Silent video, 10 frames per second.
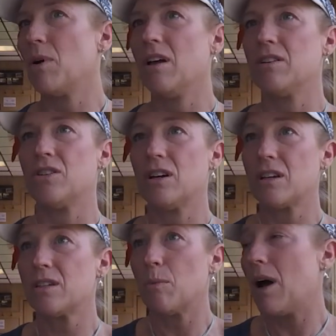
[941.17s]
Well, it took
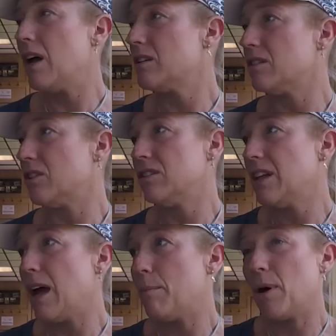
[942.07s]
us a while to learn
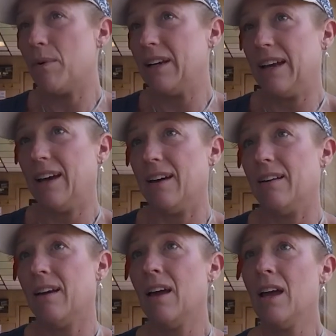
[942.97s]
that, but we did.